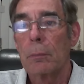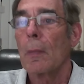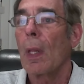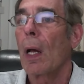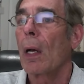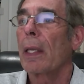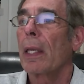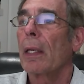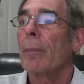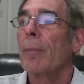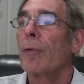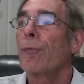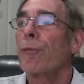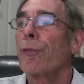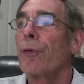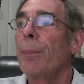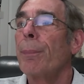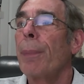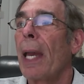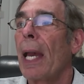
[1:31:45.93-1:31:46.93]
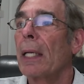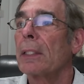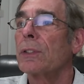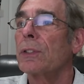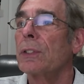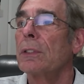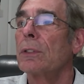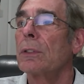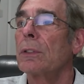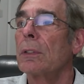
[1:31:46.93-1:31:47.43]
I'll get them a free
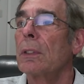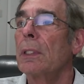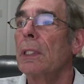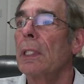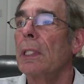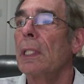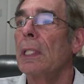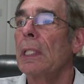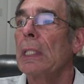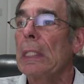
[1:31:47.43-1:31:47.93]
pass into the